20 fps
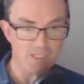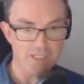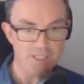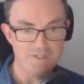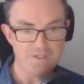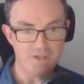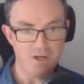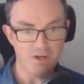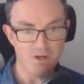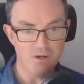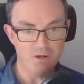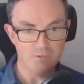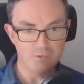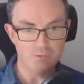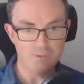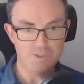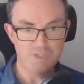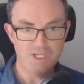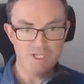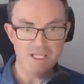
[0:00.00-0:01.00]
is R
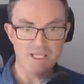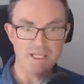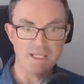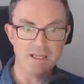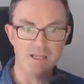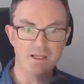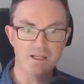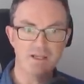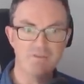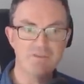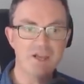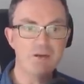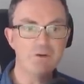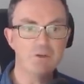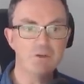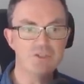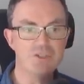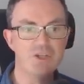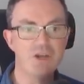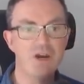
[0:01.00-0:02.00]
or T, and I've now
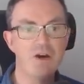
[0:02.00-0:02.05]
got an